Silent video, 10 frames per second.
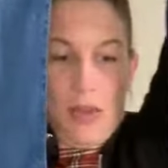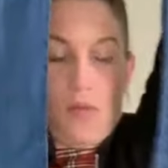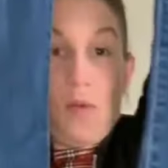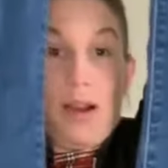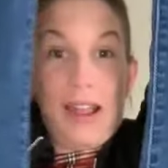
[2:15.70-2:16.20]

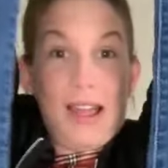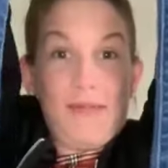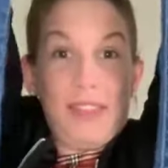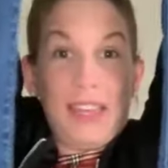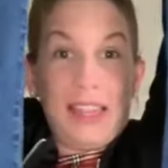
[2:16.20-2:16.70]
one
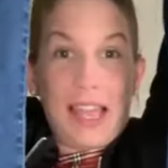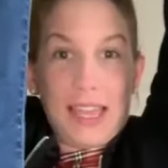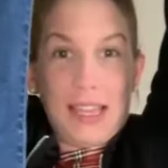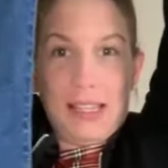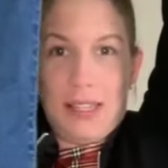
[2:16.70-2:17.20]
of the
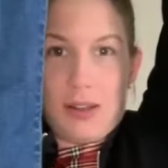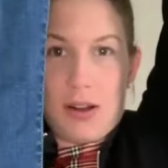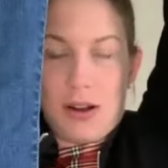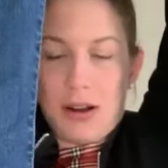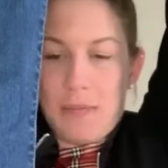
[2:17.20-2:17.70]
leggings
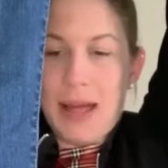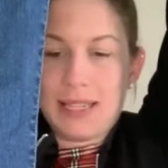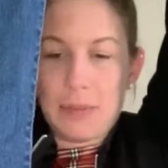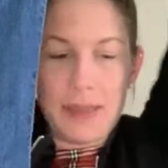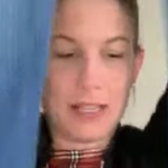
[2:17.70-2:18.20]
are
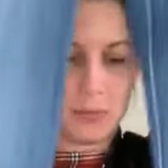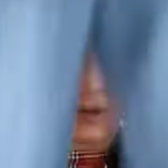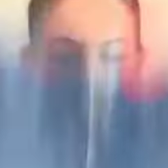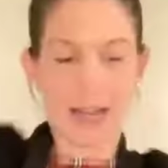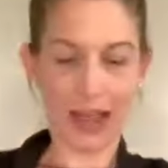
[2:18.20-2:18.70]
past the pants, one
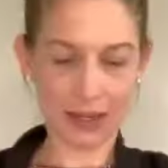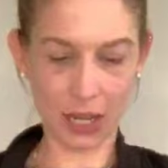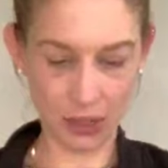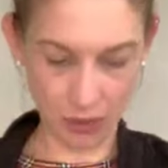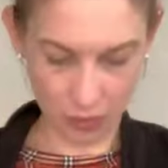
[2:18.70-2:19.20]
is not.
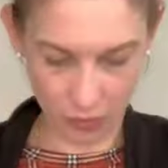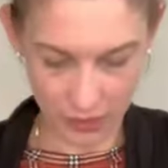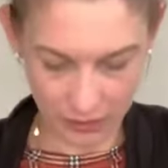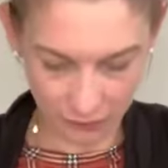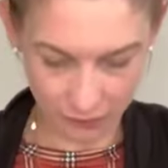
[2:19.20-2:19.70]
You can
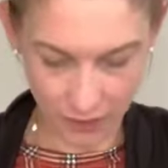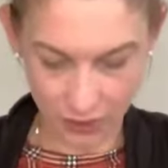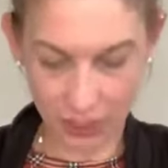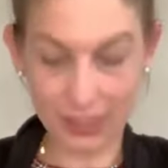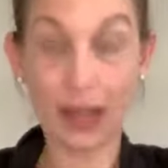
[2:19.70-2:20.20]
always
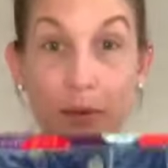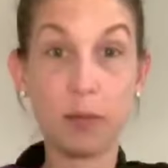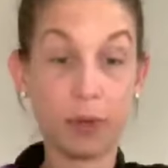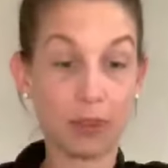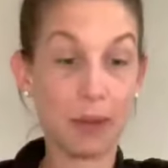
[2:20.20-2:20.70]
adjust that when you
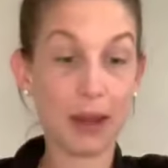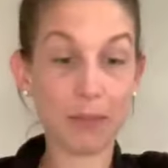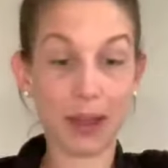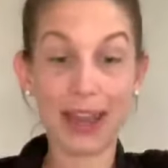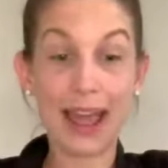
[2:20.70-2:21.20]
put them on,
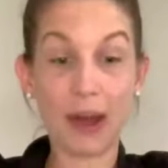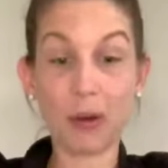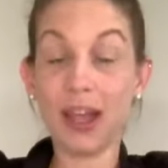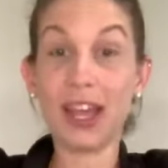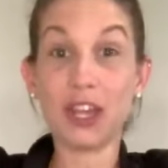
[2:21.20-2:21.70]
but
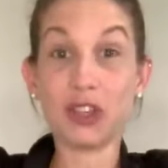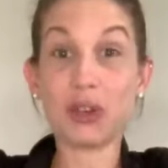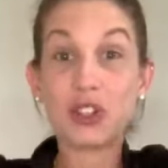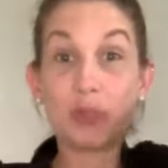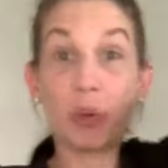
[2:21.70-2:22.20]
now you
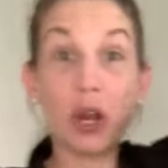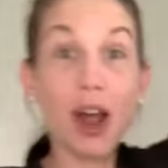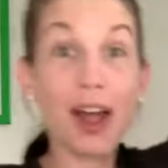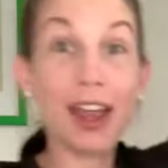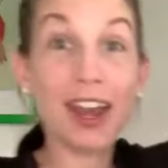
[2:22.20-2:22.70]
can just put
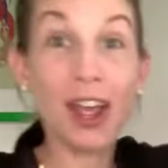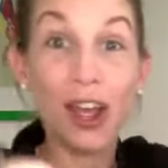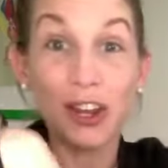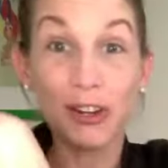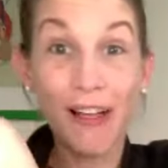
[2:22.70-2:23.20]
on
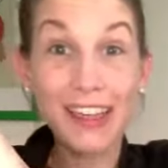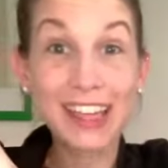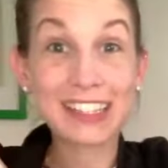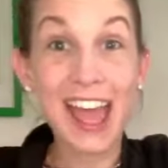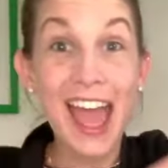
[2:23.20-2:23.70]
your
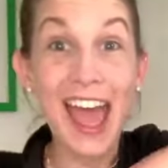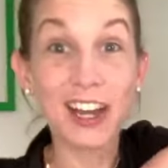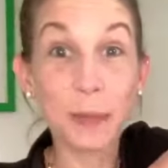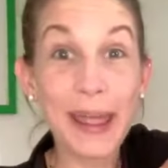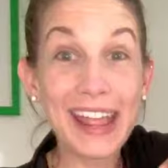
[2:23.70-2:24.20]
leggings and
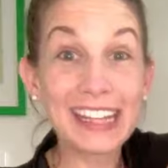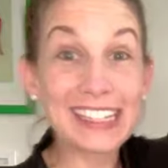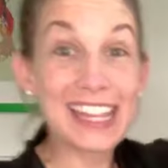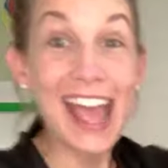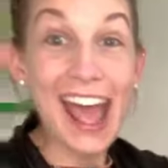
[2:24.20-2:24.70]
your
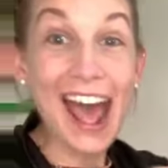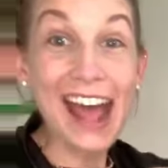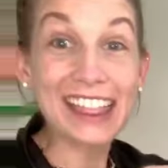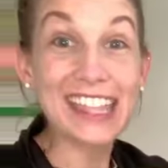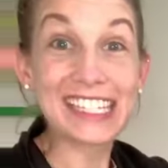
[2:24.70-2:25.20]
pants
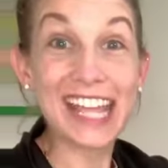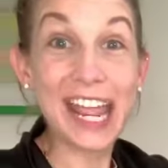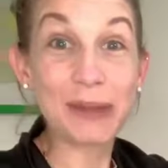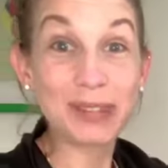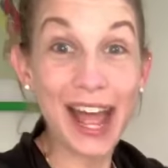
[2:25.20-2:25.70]
at the
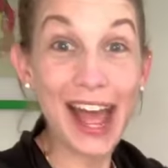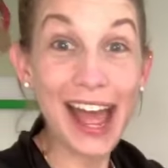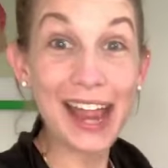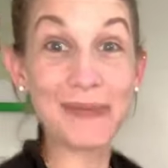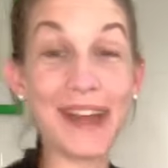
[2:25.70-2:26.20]
same
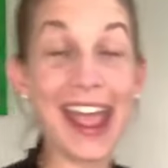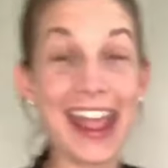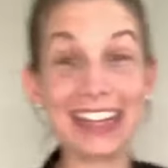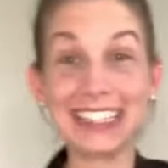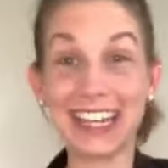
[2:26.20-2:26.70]
time.
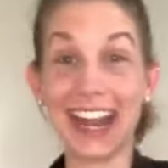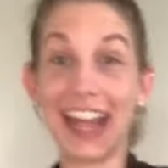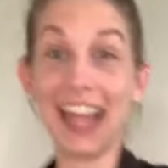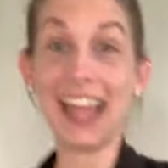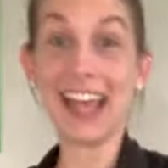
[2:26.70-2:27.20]
Hey, Tina.